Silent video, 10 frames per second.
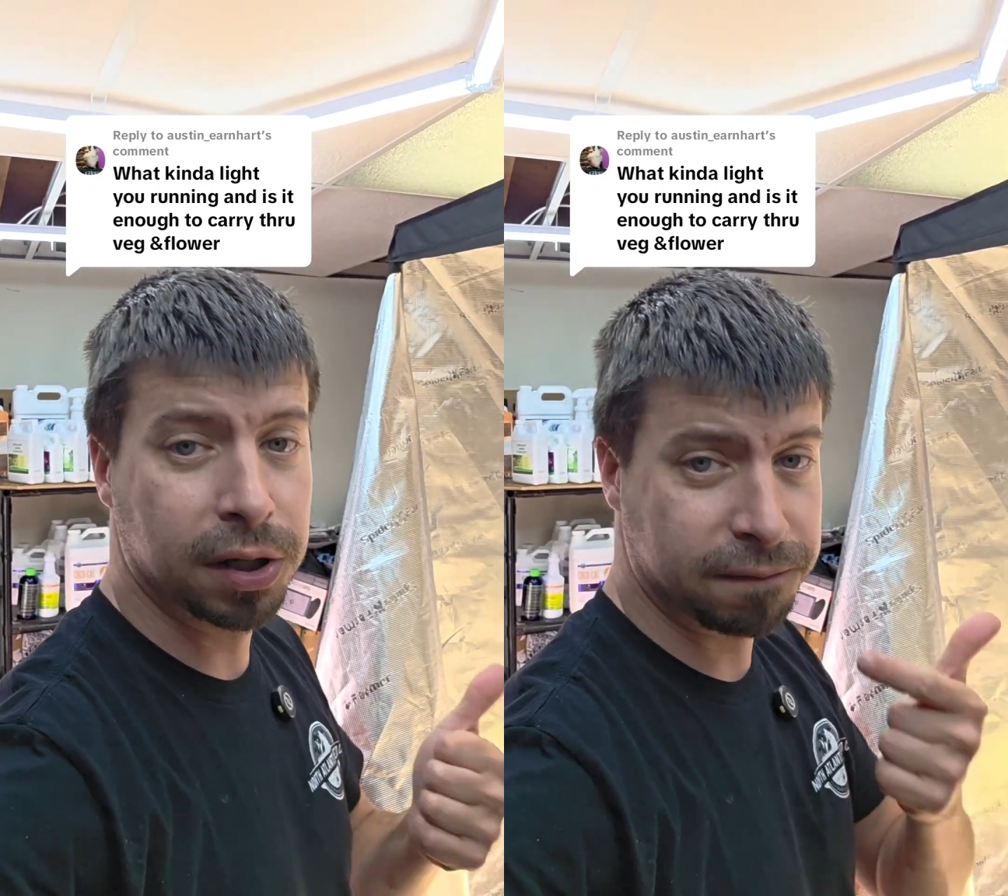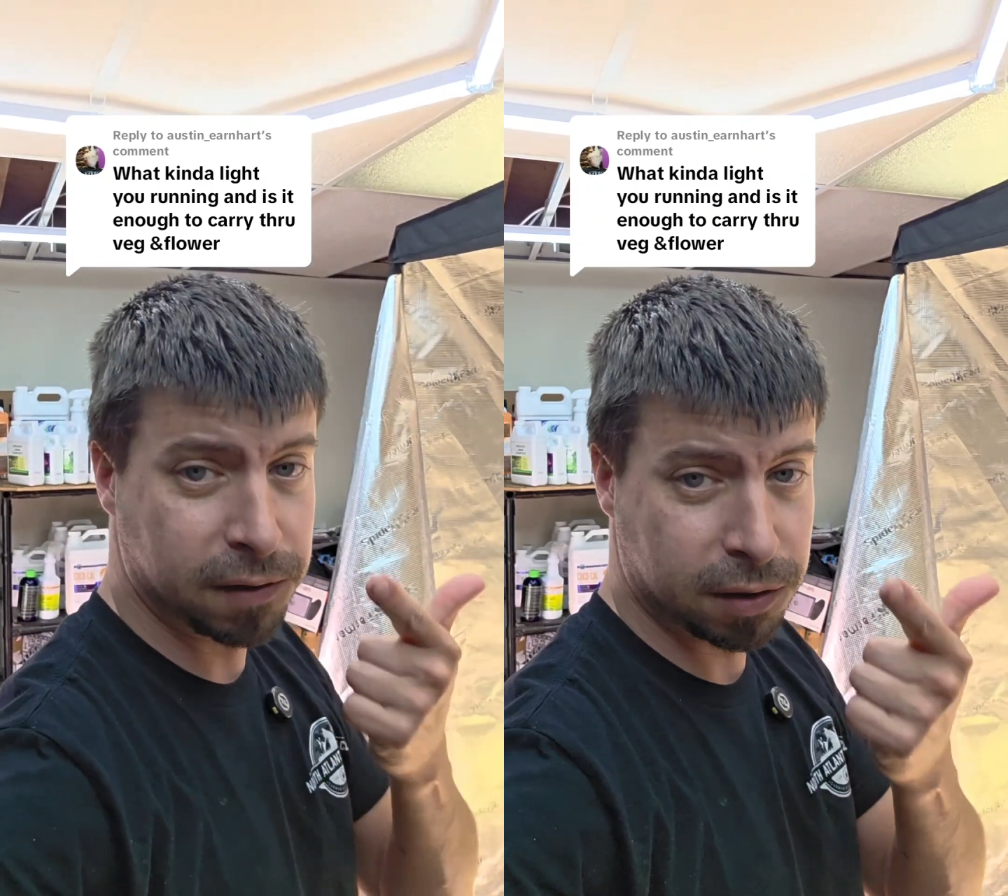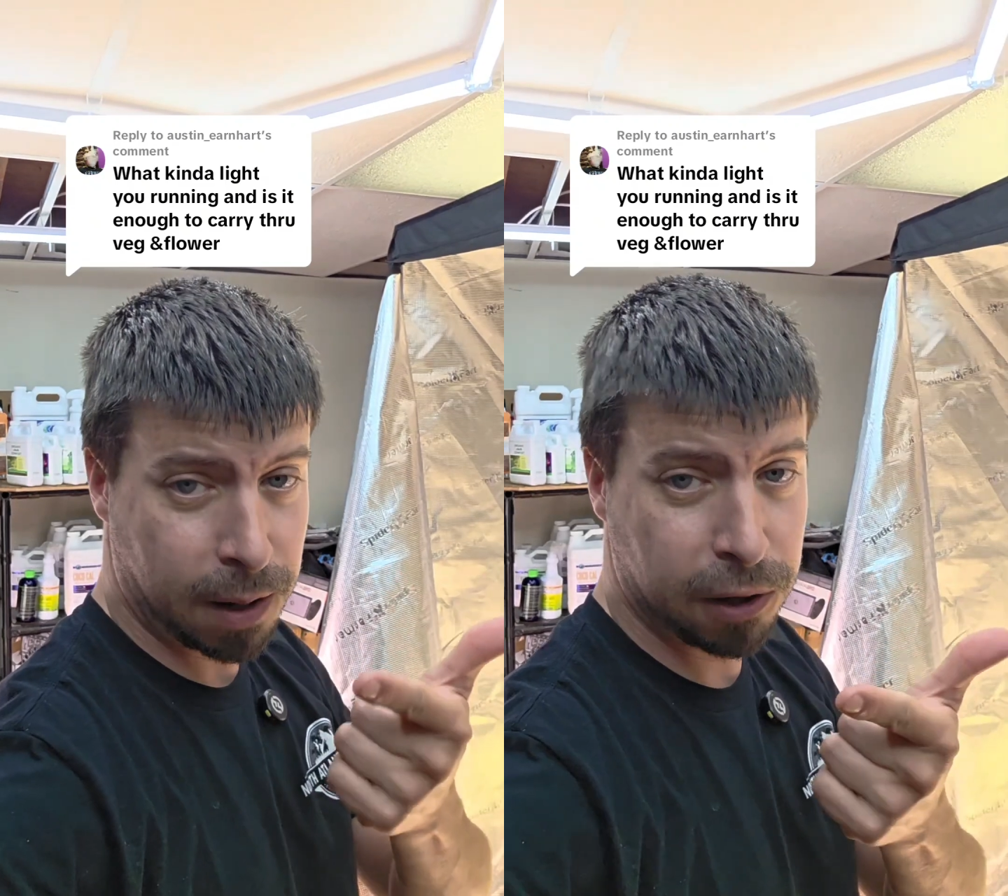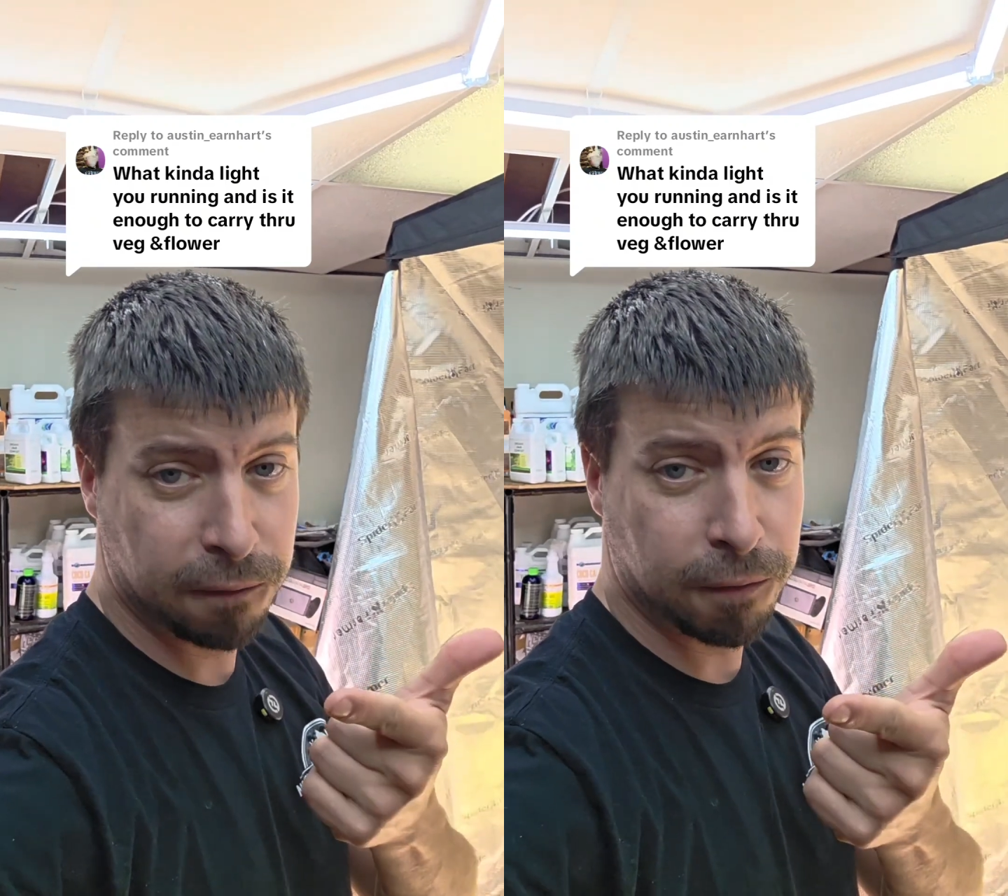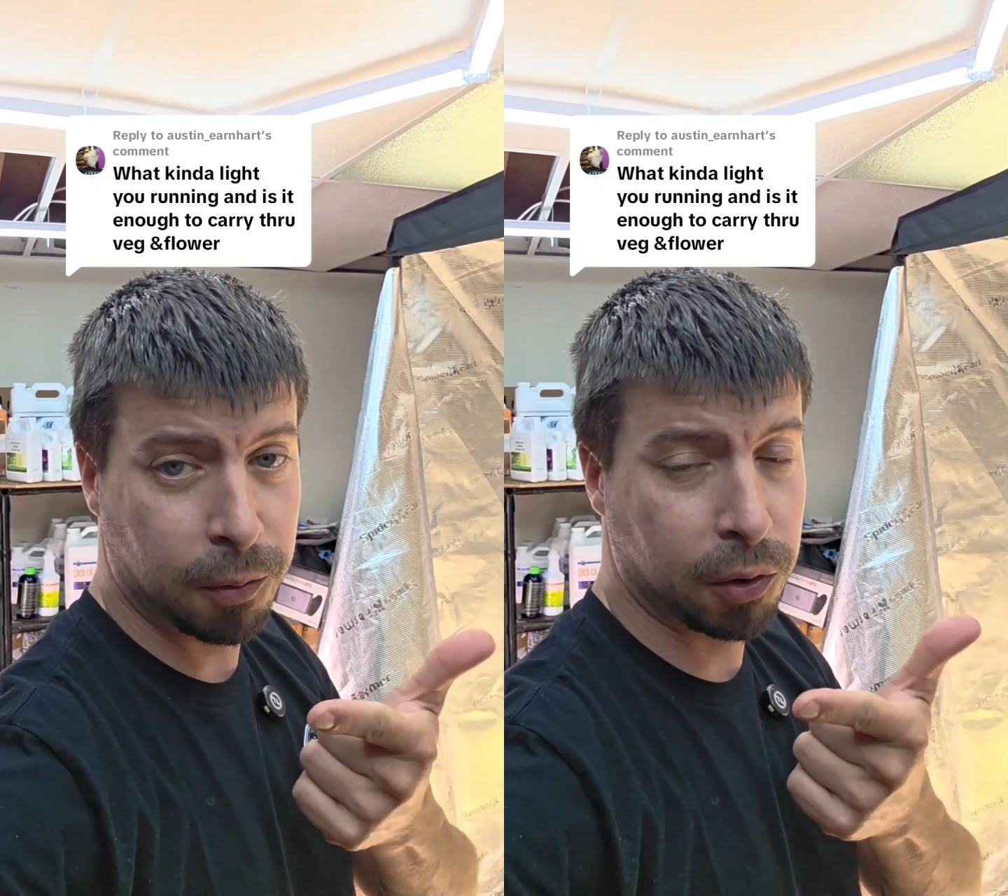if the
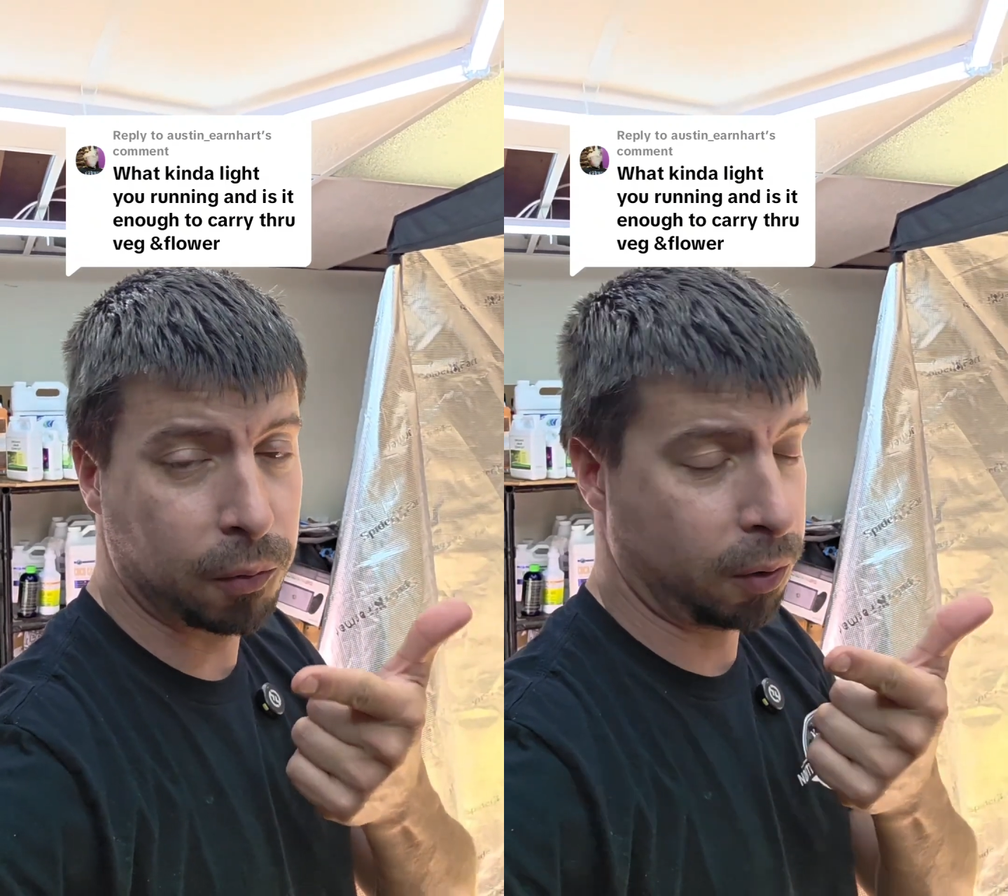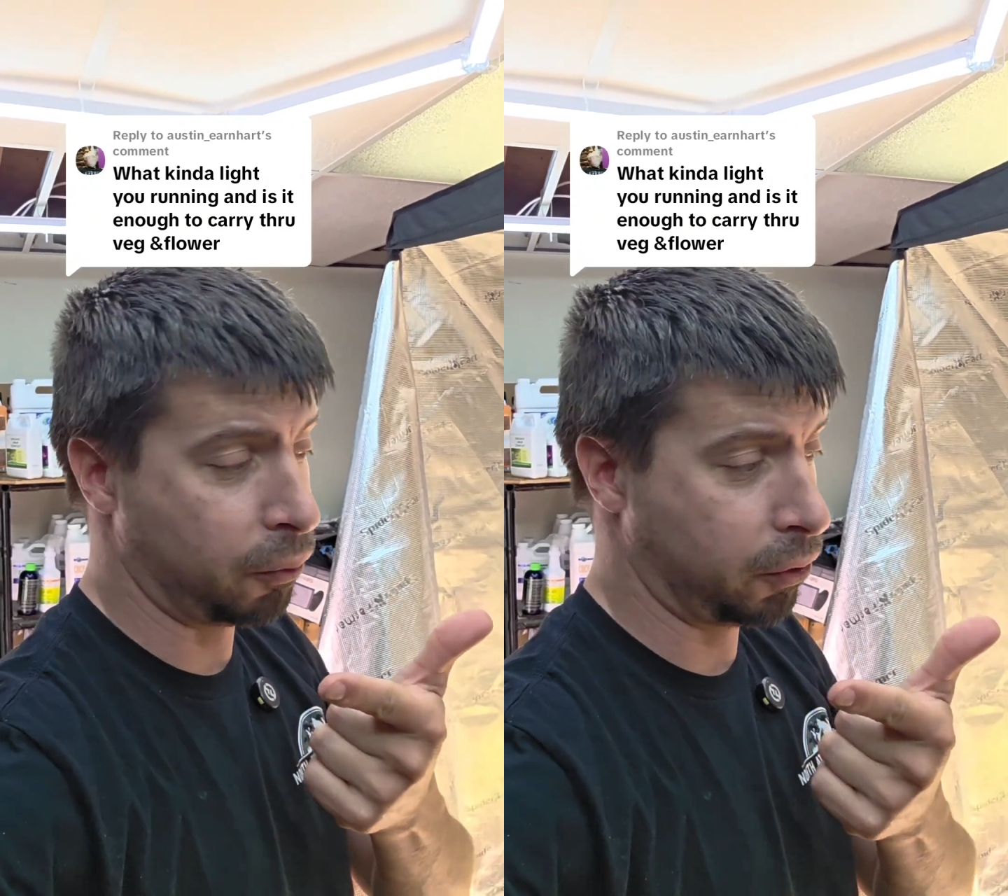Spider Farmer will